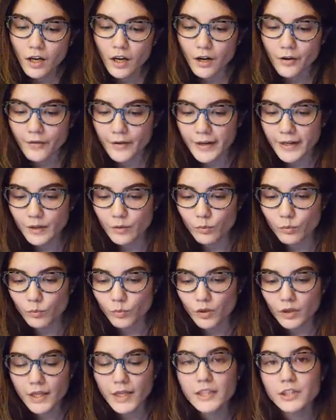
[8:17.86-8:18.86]
Alright,
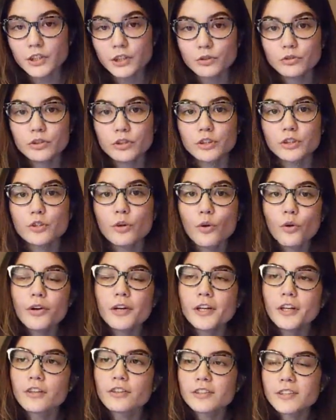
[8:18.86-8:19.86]
will I do
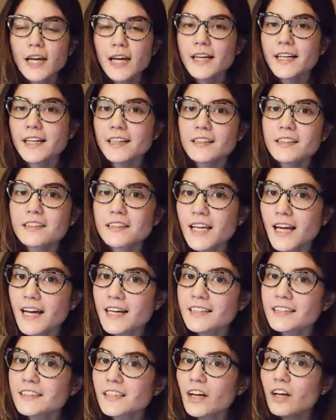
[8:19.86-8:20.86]
tutorials? I get this
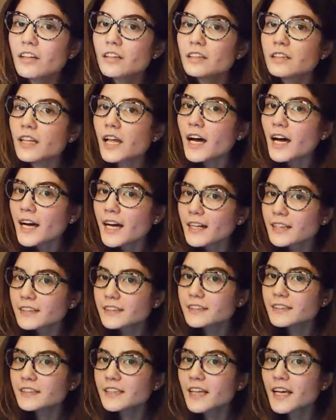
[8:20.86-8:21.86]
asked a
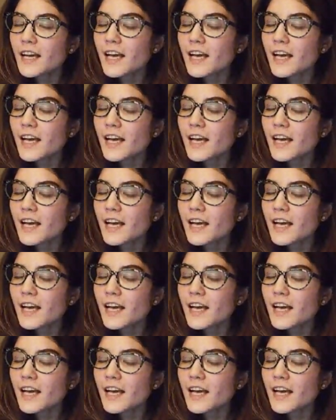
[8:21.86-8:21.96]
lot.